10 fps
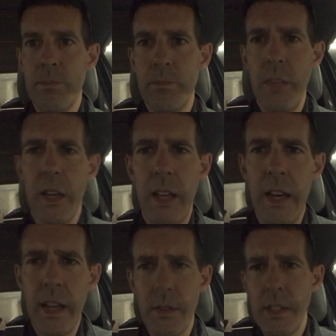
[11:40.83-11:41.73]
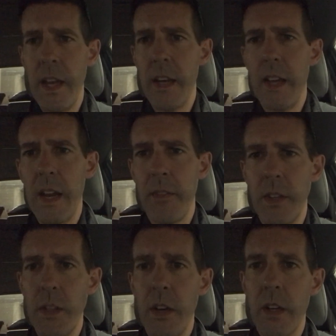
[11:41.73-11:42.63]
not getting outside and not having a
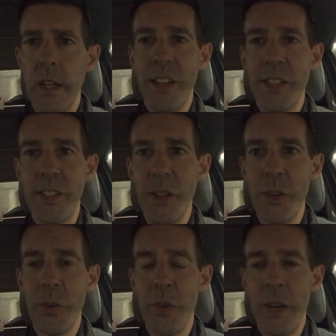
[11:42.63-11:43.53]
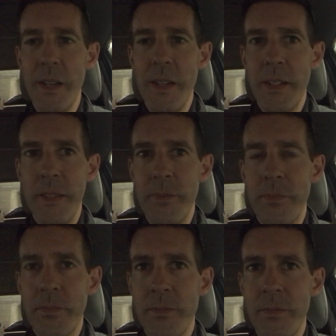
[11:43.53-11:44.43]
dog. So
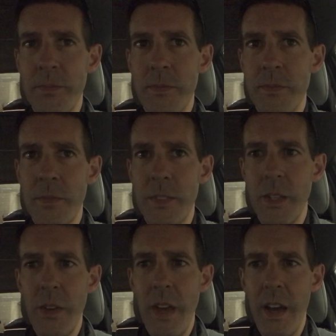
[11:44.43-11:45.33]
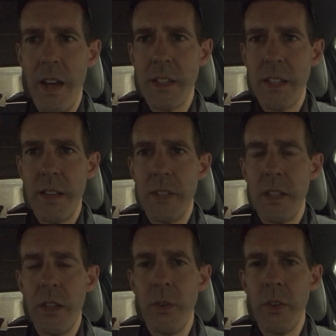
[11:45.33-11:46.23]
yeah, I just left it
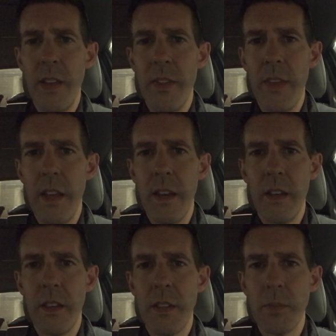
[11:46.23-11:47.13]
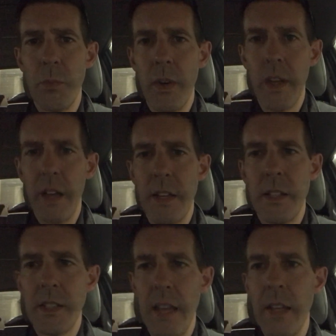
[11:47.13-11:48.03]
alone. And then this morning I
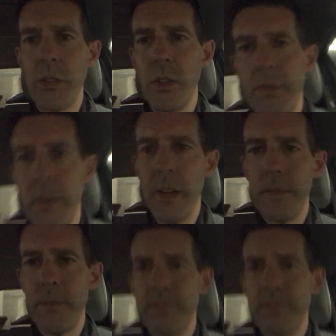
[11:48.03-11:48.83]
just had sort of a